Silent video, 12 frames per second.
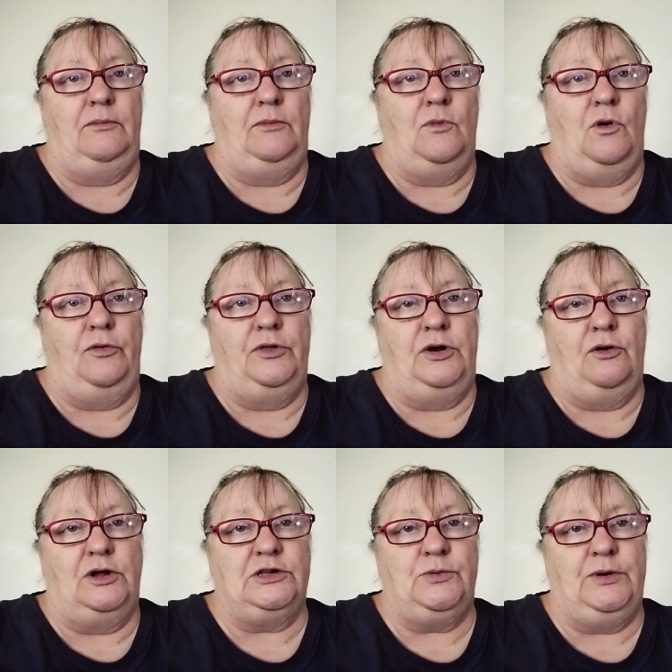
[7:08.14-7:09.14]
on the
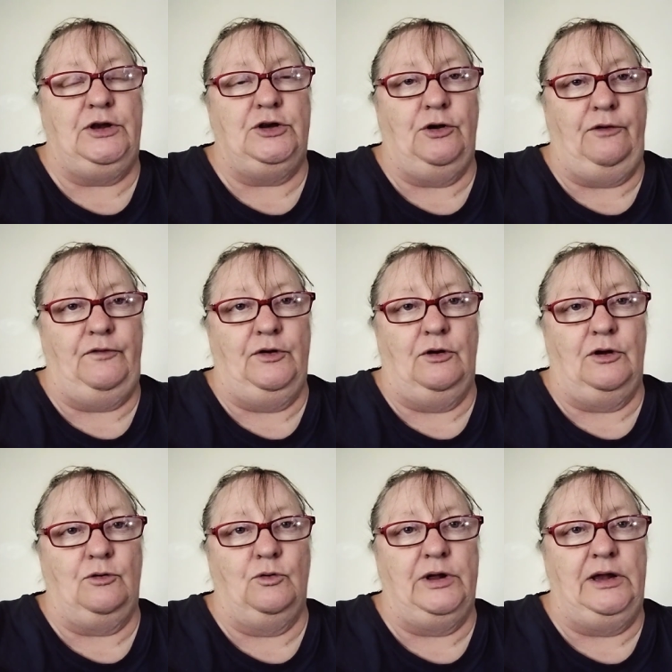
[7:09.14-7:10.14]
nights when you don't feel like
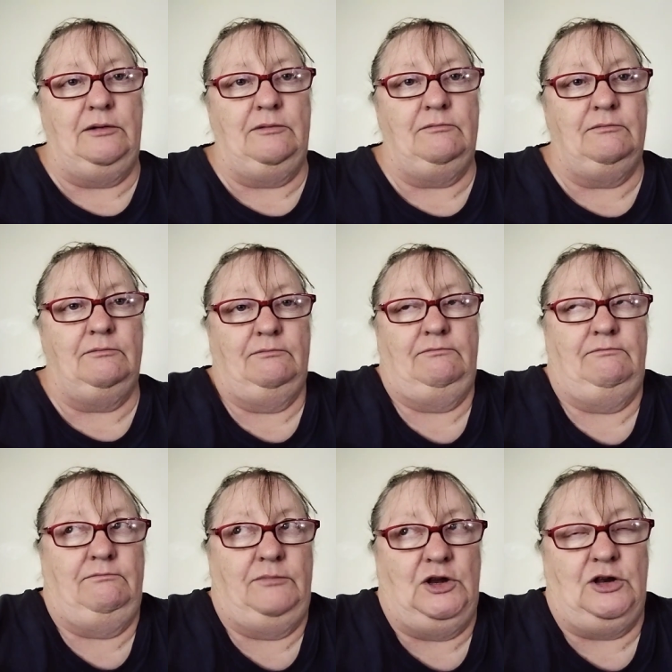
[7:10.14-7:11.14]
cooking,
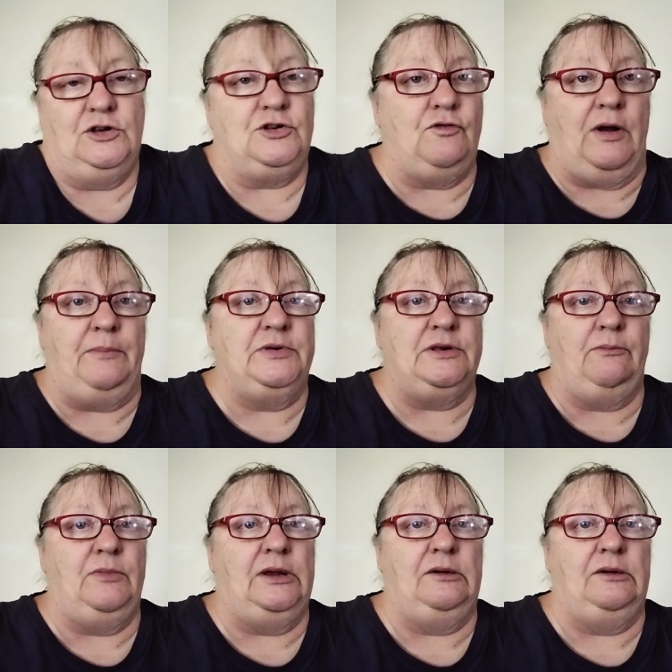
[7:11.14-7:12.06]
you just grab something.